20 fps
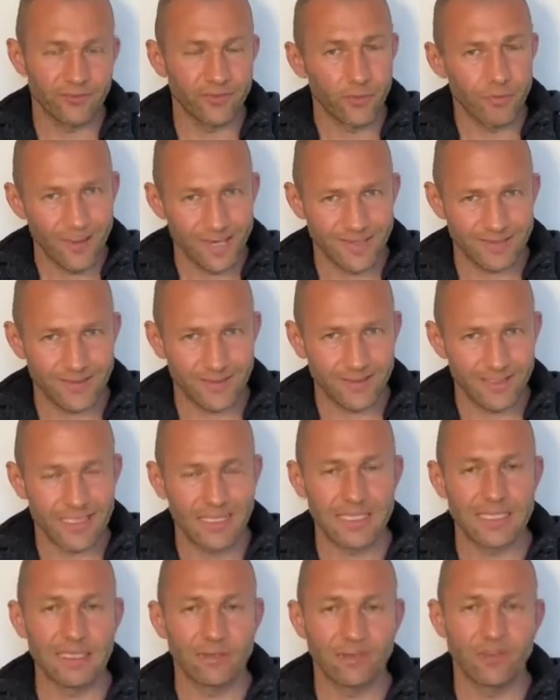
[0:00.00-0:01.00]
your master
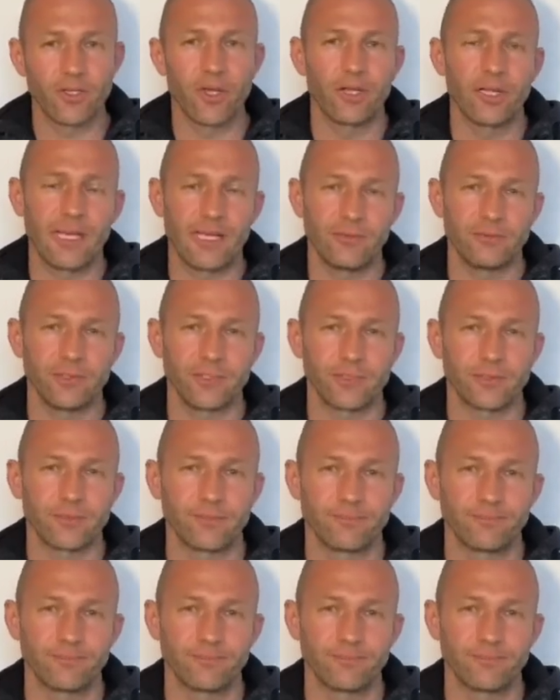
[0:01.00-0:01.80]
key, if you don't have it.